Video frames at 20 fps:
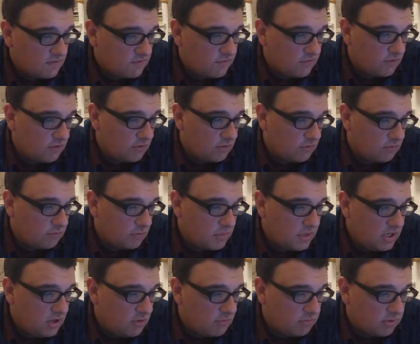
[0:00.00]
for
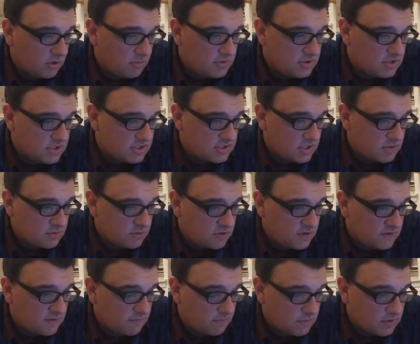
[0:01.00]
remedial purposes
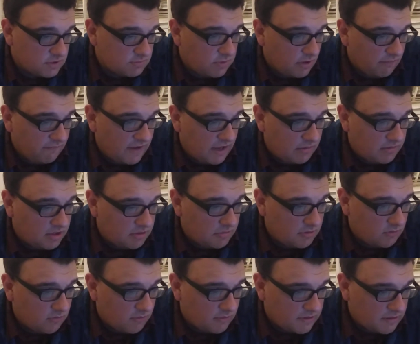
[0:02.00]
as part of an
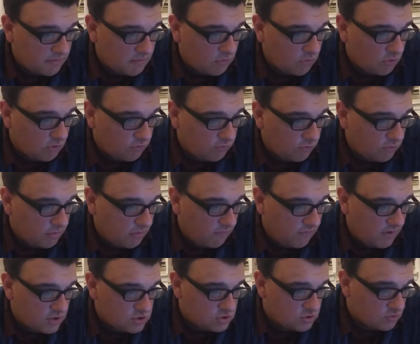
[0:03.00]
academic program or for
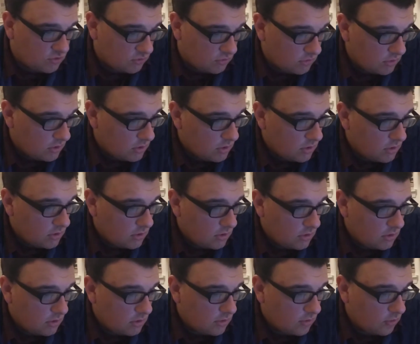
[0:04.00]
professional
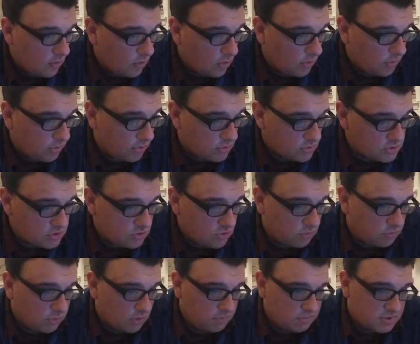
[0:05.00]
or
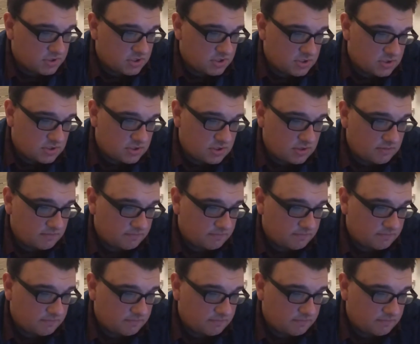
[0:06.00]
personal purposes.